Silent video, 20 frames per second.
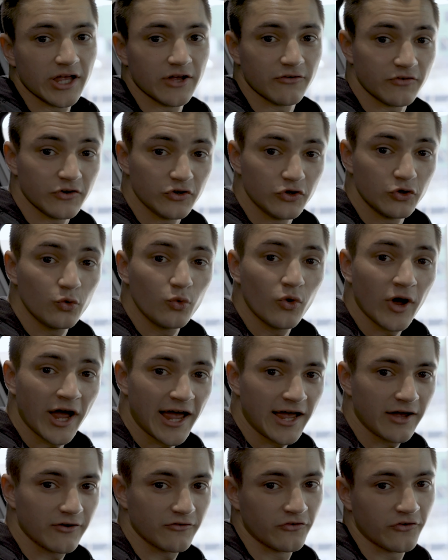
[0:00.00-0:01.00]
if you do
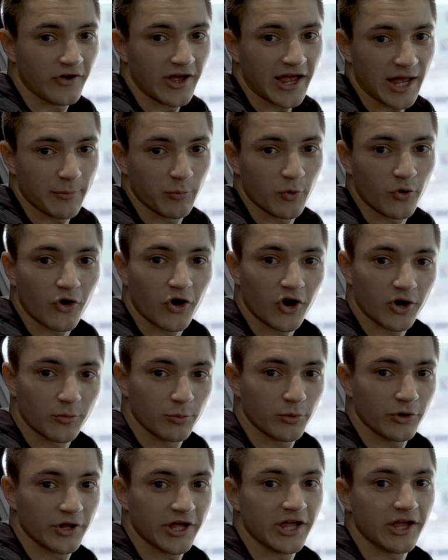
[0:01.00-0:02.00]
have Apple
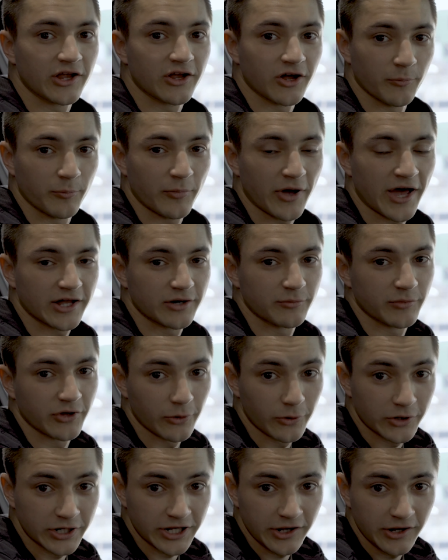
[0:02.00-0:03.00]
CarPlay
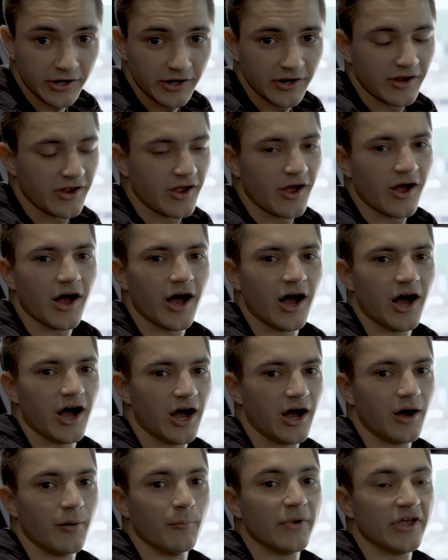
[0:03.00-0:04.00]
compatibility,
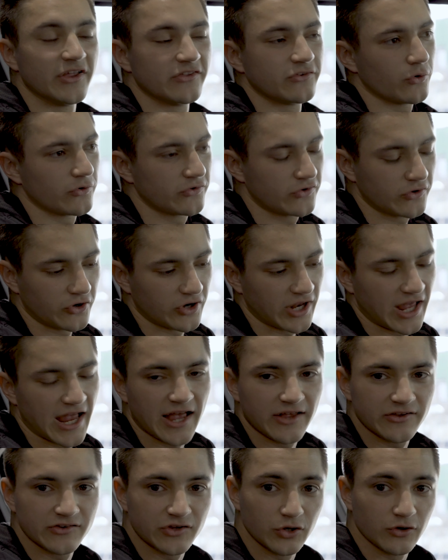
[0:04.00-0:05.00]
it's also gonna
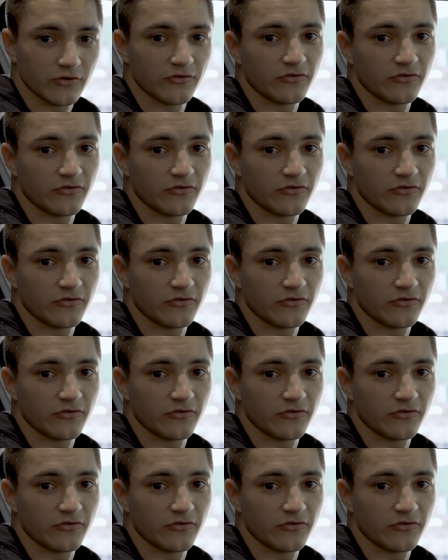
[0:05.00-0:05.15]
ask you